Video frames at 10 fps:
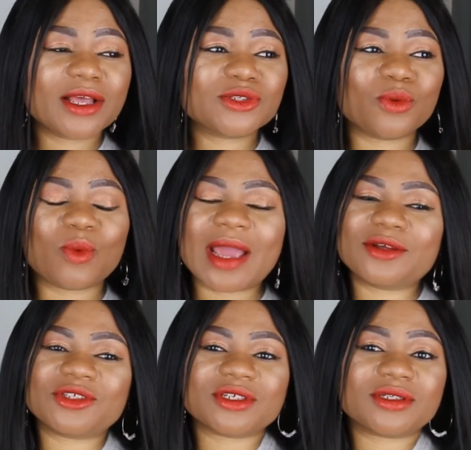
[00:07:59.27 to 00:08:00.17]
So why
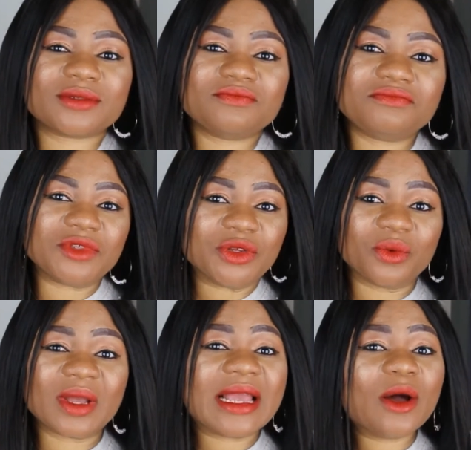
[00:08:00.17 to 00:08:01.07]
not just, you
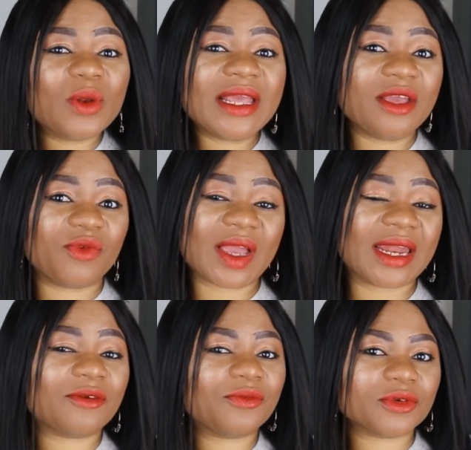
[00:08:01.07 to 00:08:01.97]
know, only if you
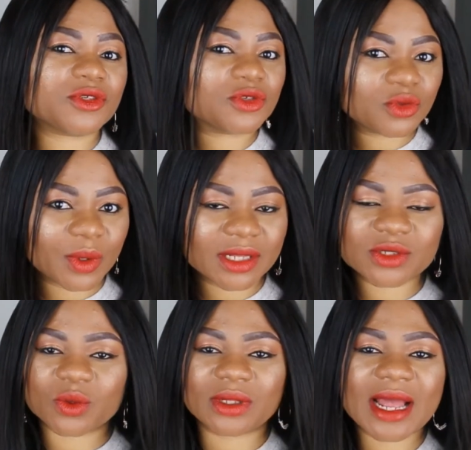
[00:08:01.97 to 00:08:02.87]
can afford to do it.
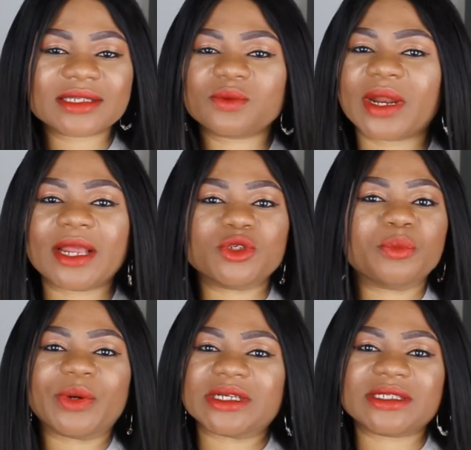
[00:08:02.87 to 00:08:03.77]
So that's what I do
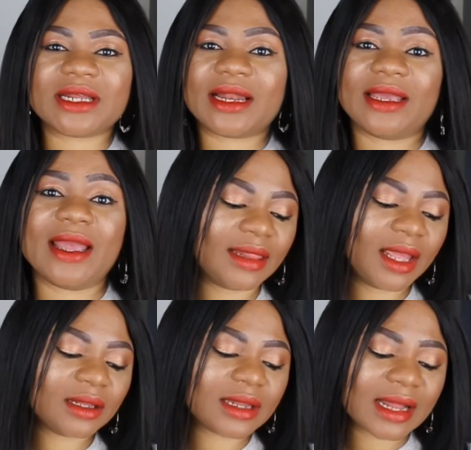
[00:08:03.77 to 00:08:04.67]
personally. I
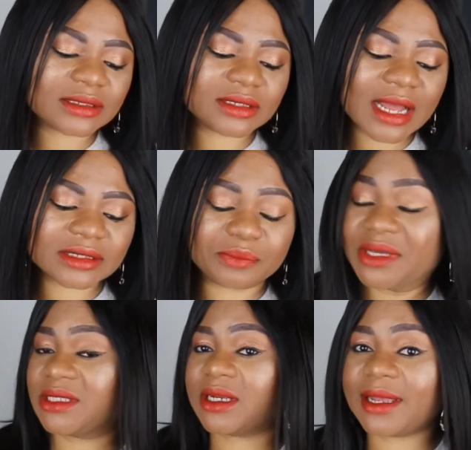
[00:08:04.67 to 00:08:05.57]
think that's
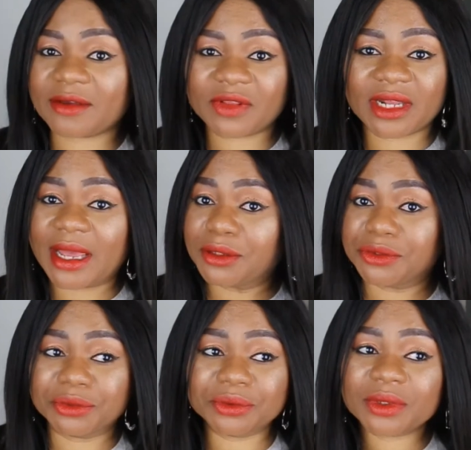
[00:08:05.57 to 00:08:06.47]
basically everything I
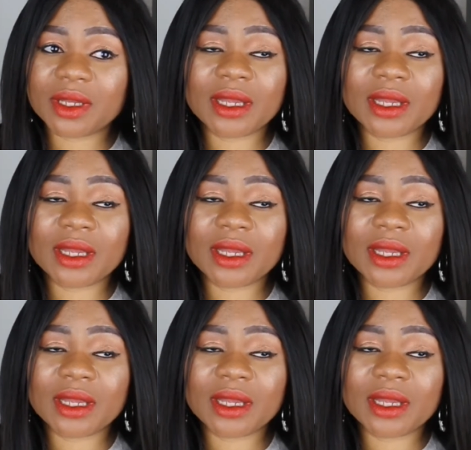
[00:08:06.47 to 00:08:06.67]
do.